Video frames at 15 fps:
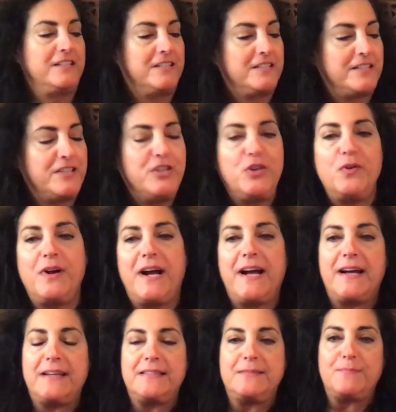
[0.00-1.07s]
You know,
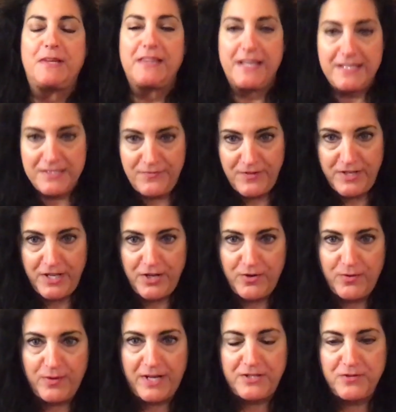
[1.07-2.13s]
in my last
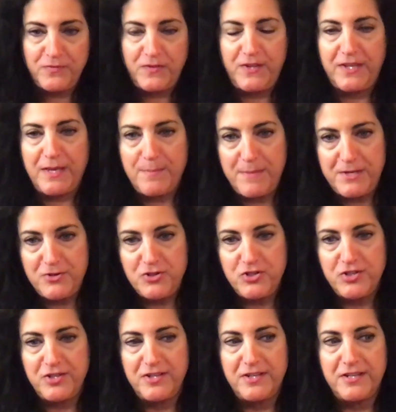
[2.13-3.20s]
video, I don't think I
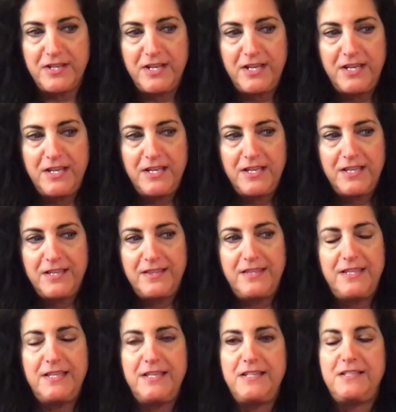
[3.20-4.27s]
mentioned
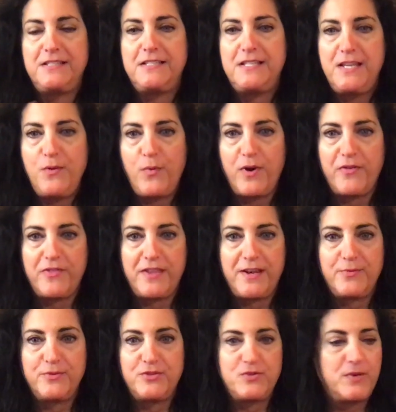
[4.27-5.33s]
the teaware that I
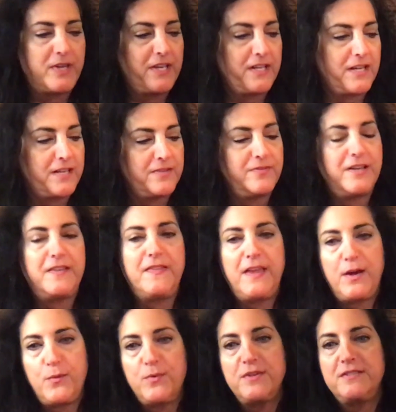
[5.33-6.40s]
was drinking out of, and
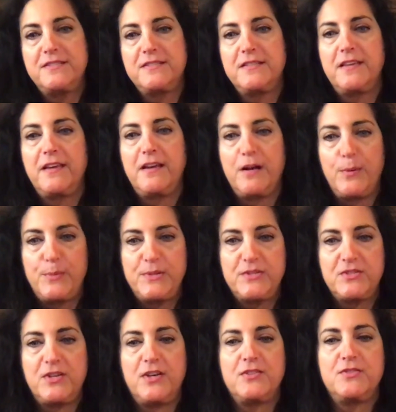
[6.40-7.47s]
that was a cup and
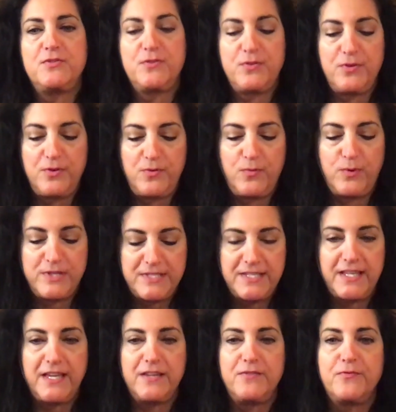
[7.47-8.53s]
saucer, once
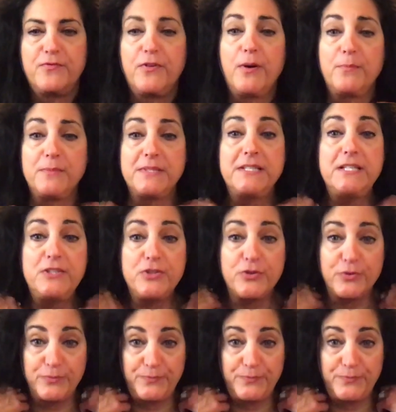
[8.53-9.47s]
again, from T2.